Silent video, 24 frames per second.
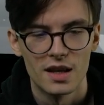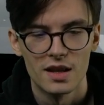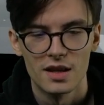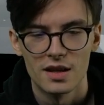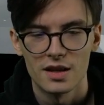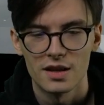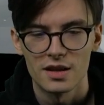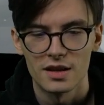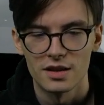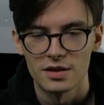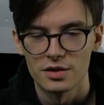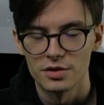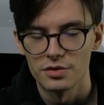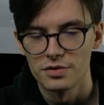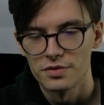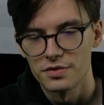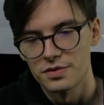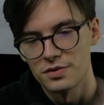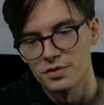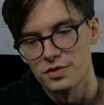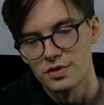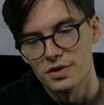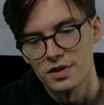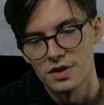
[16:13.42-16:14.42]
Kind of,
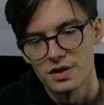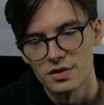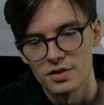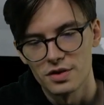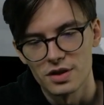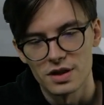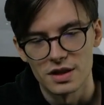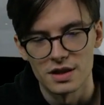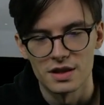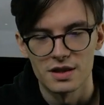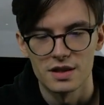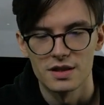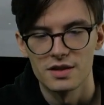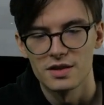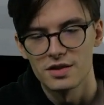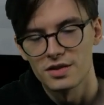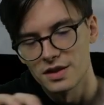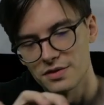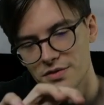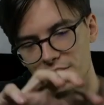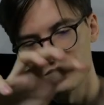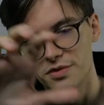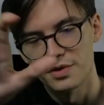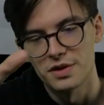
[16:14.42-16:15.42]
you can,
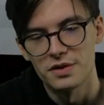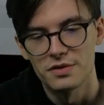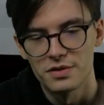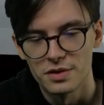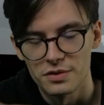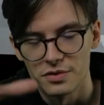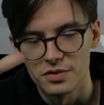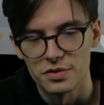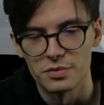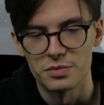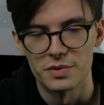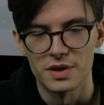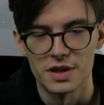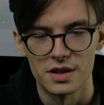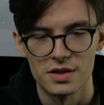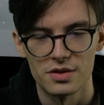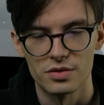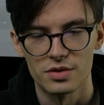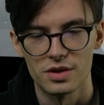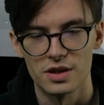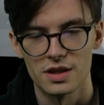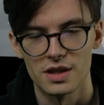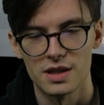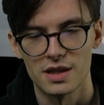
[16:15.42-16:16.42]
even from this, you
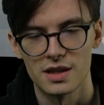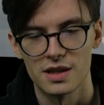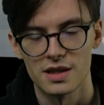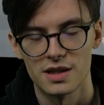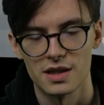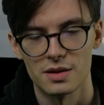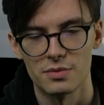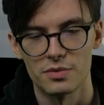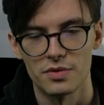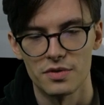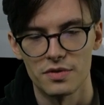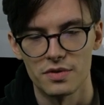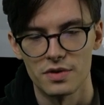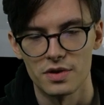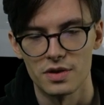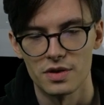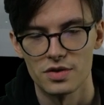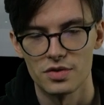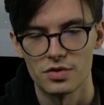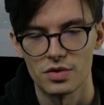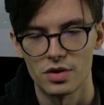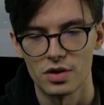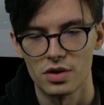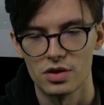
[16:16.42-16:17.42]
can see some of the
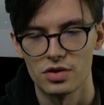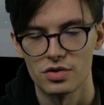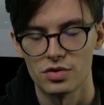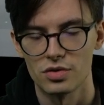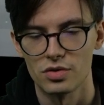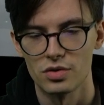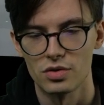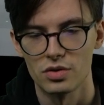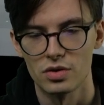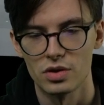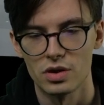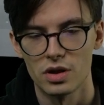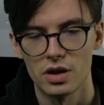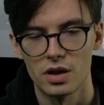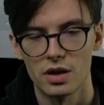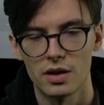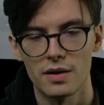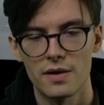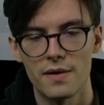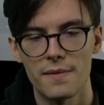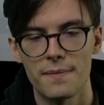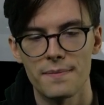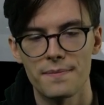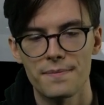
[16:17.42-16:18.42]
structural
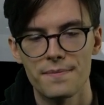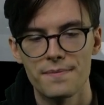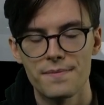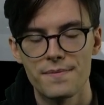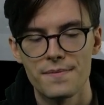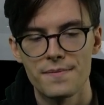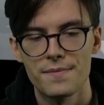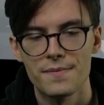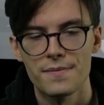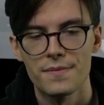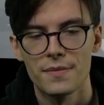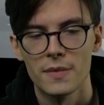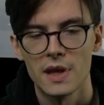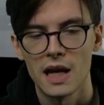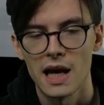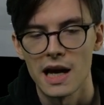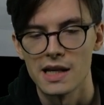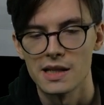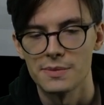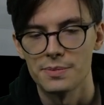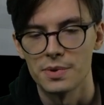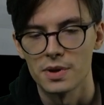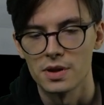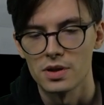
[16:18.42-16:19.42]

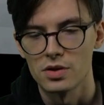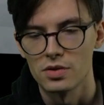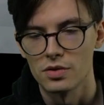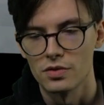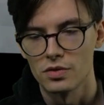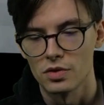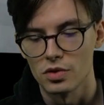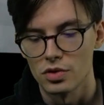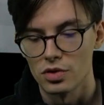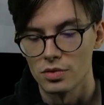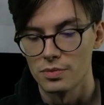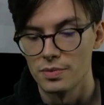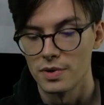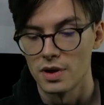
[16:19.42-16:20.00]
aspects of occupied